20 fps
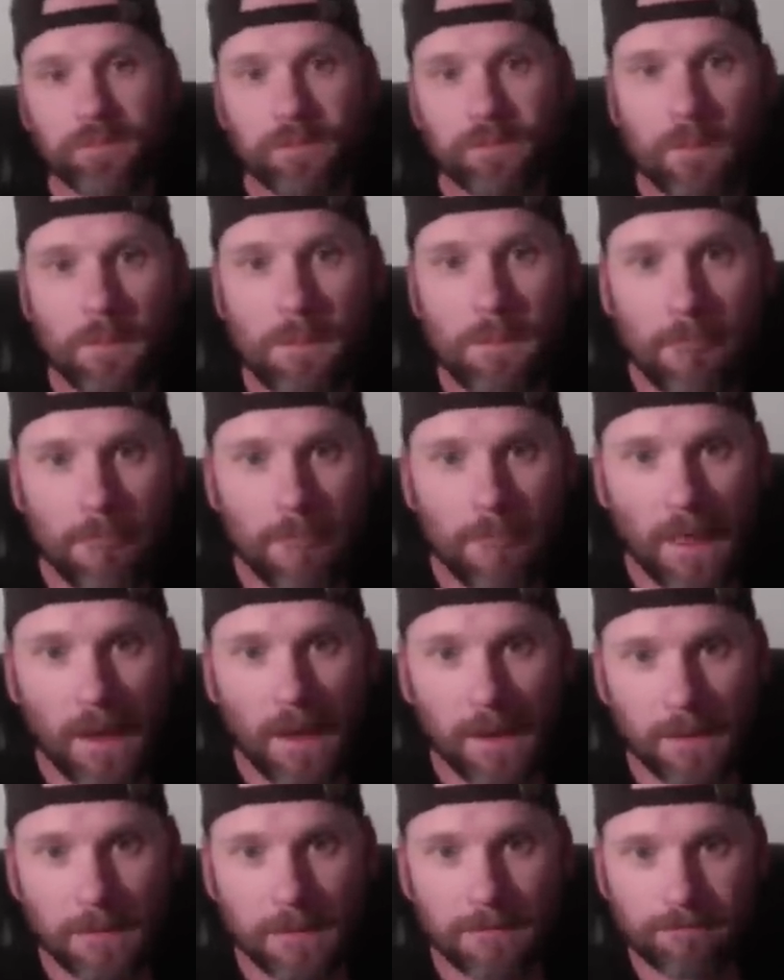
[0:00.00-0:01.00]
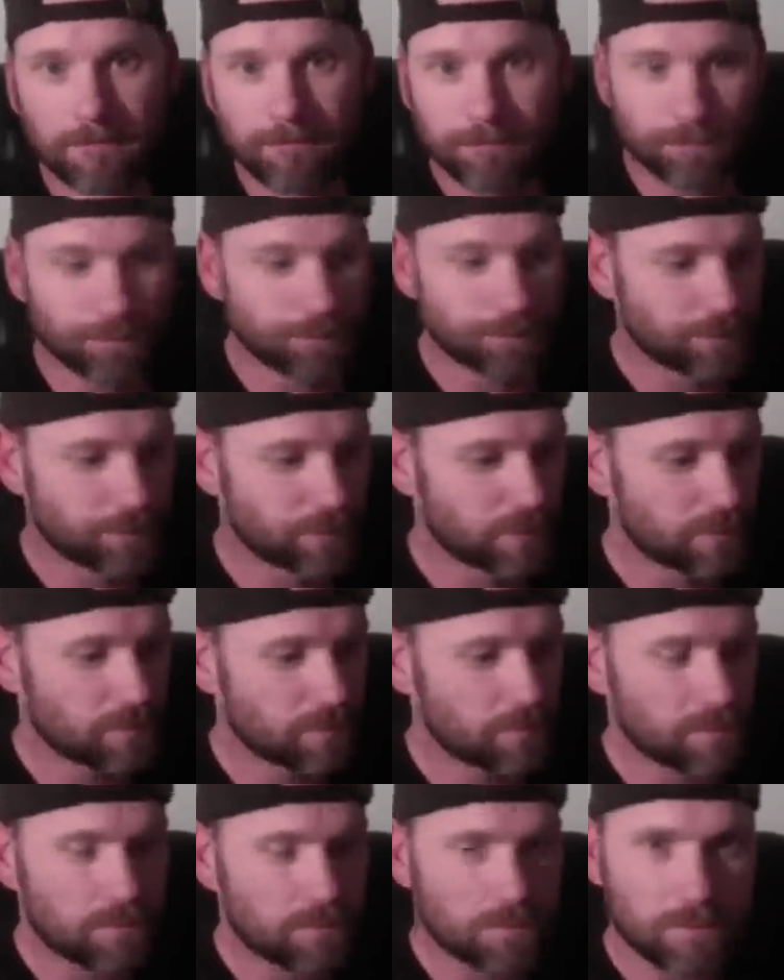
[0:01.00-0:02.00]
yeah. And, uh, hey guys, if,
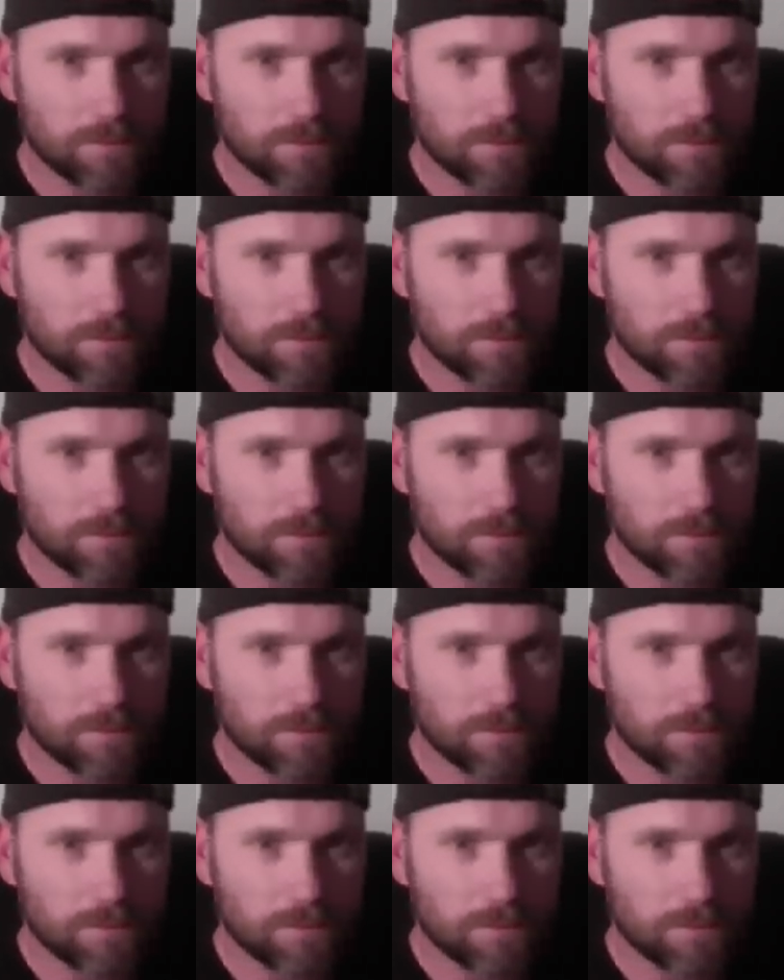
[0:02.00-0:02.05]
and if you're